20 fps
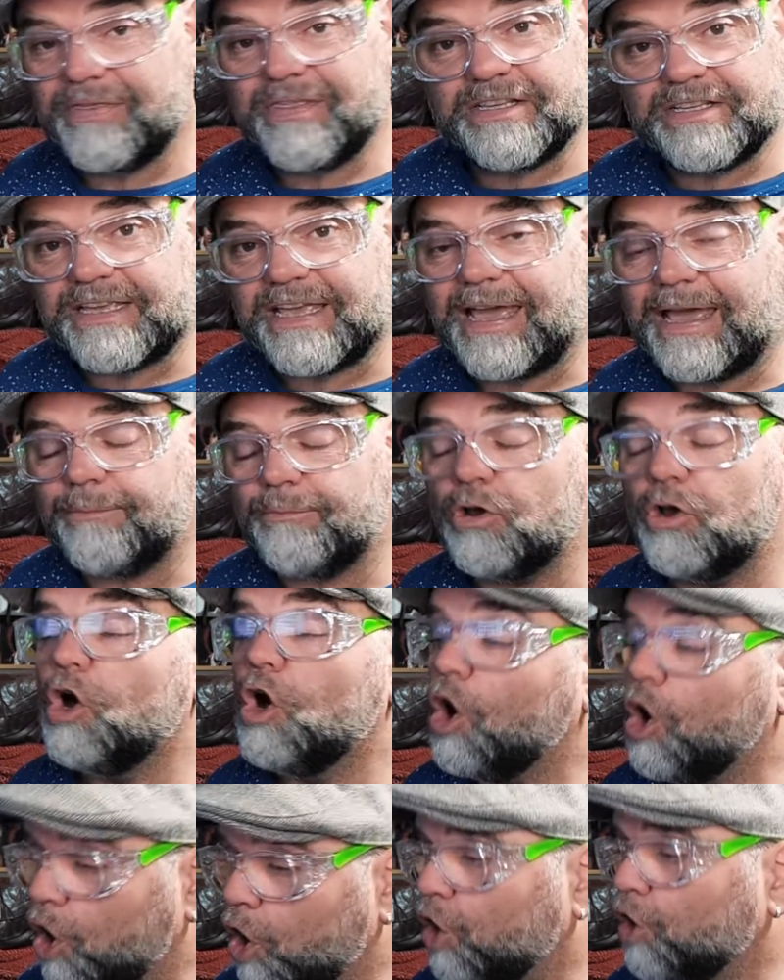with this camera
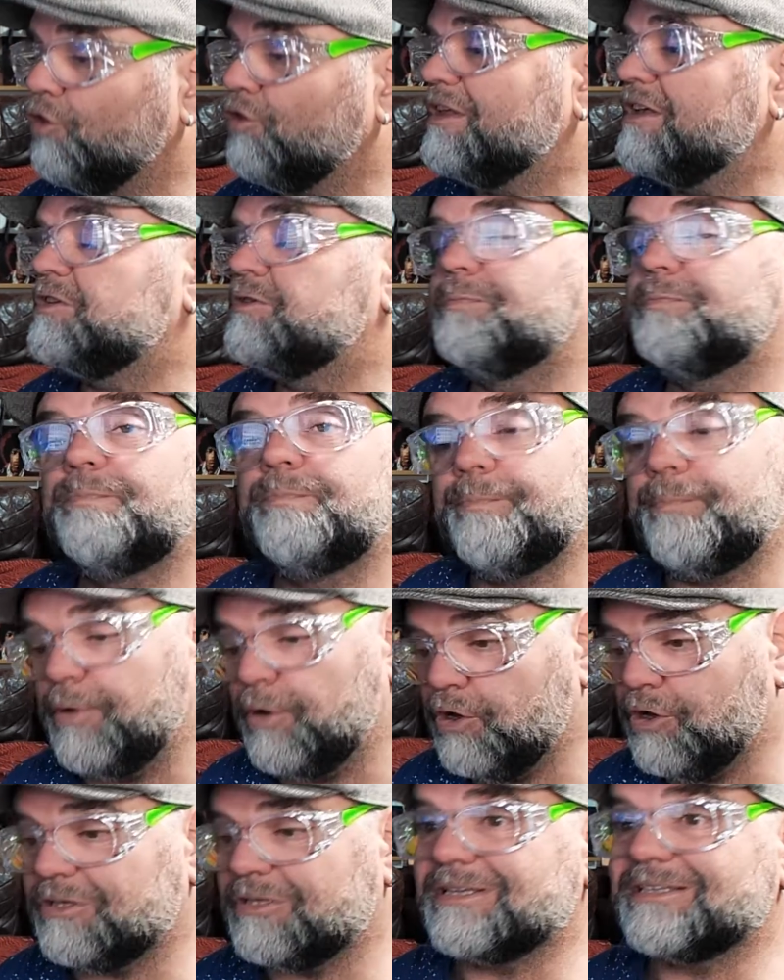on this
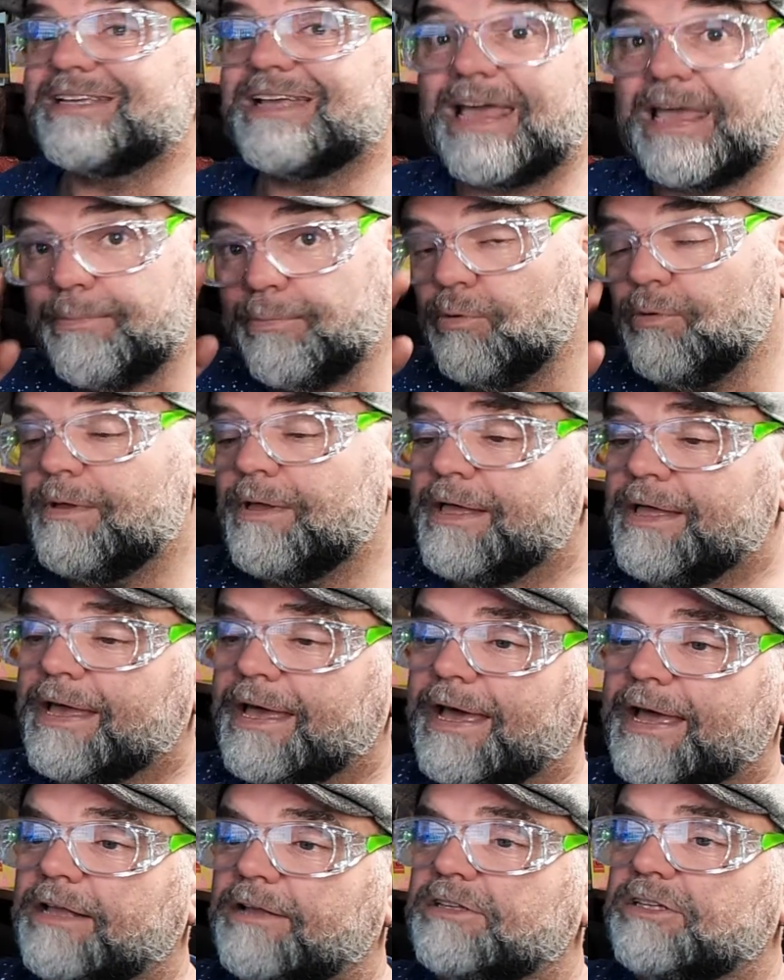bird table.
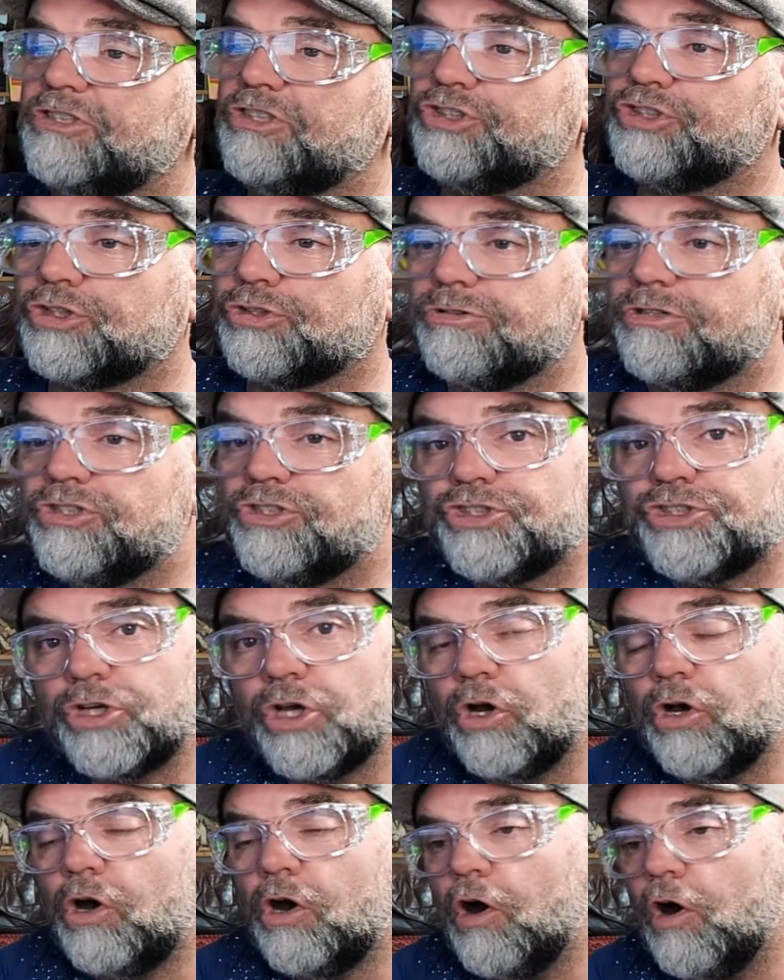And I've done a
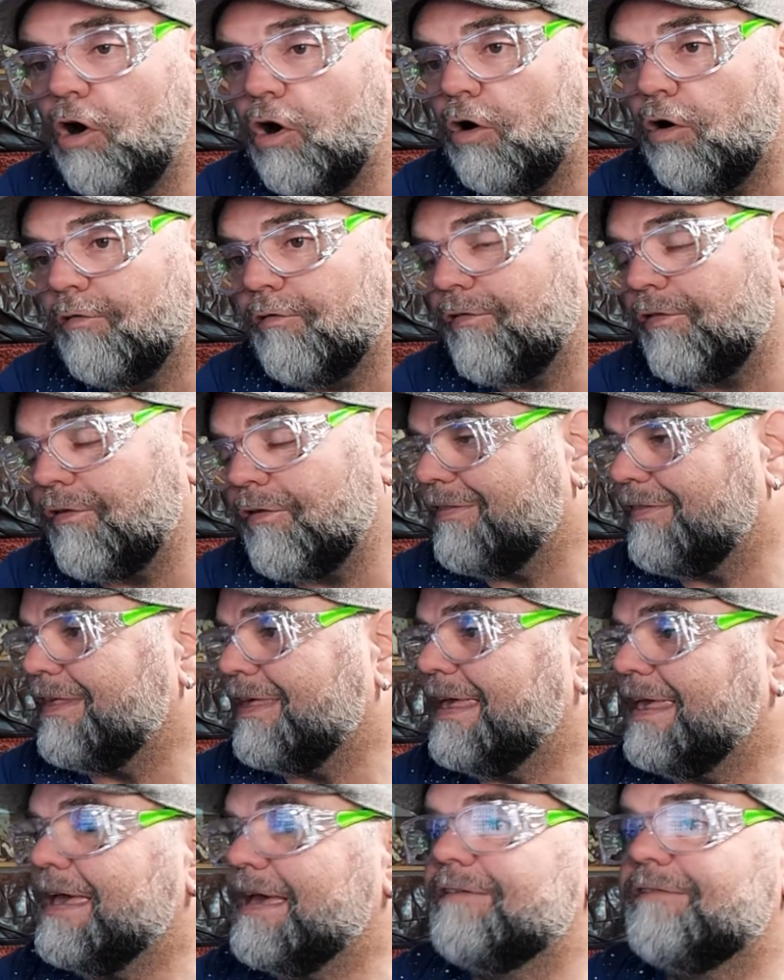screenshot of
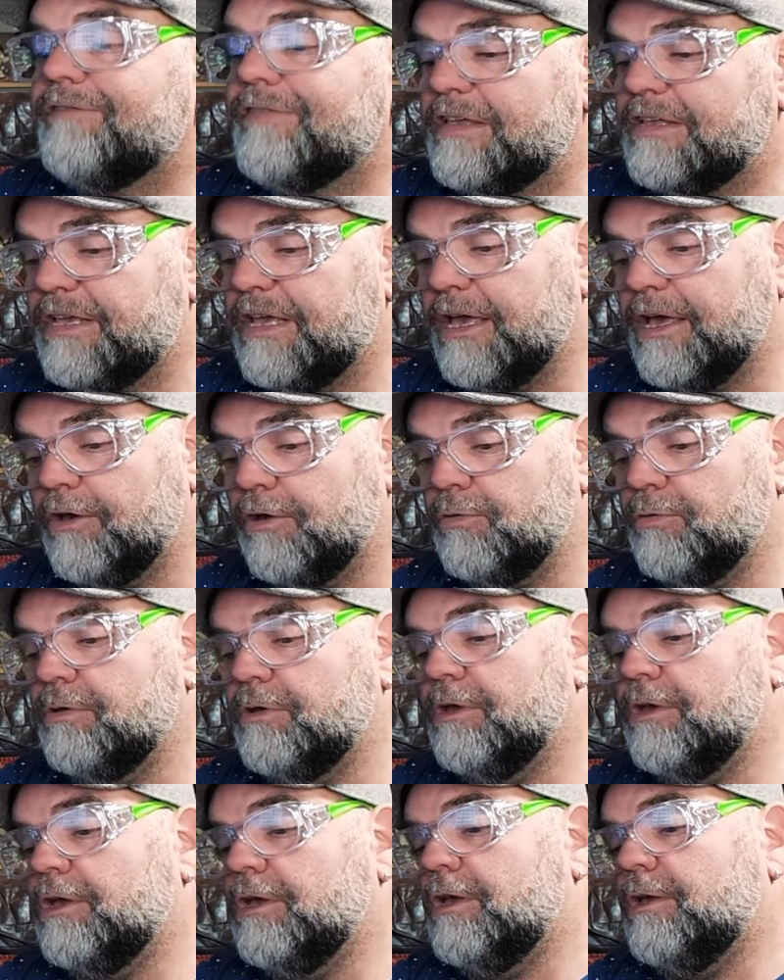the
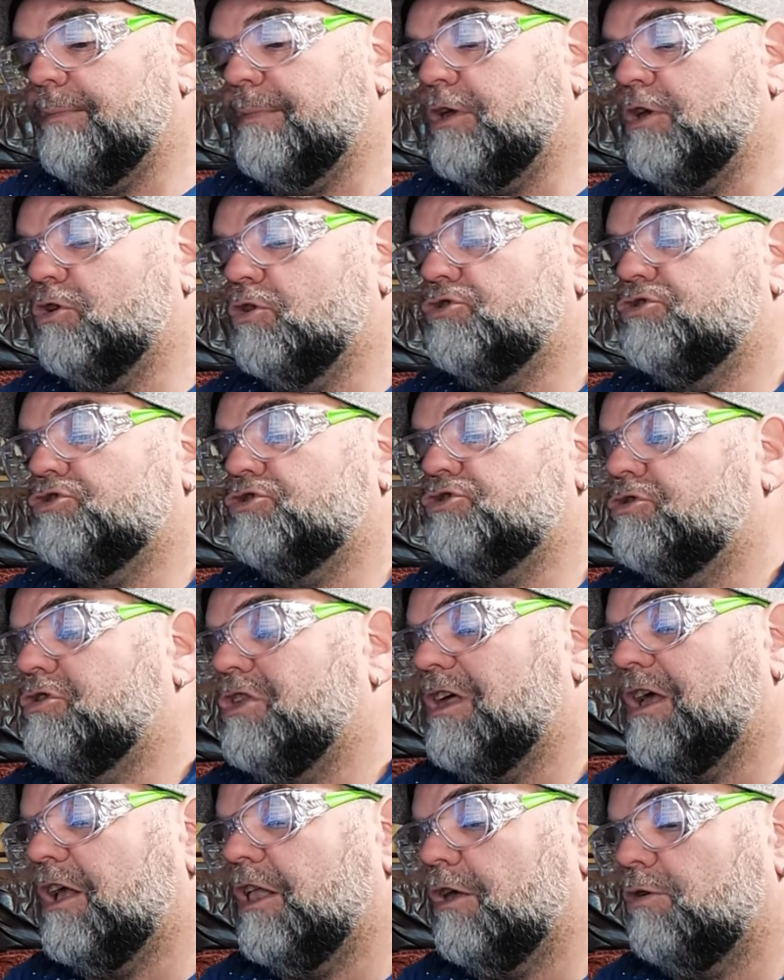video because
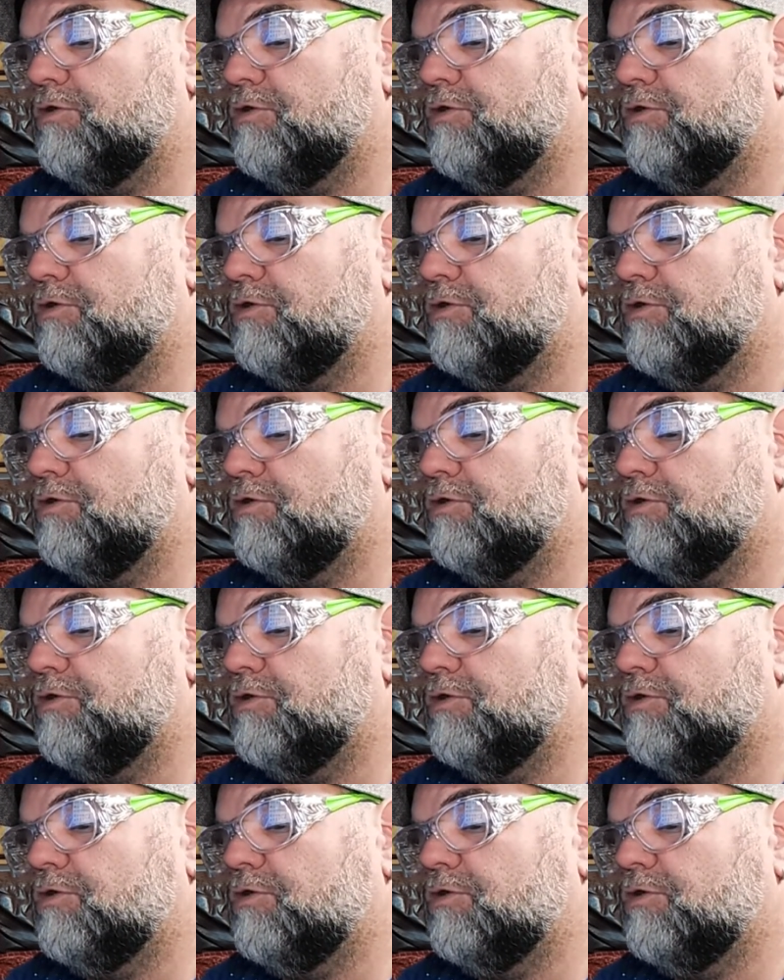the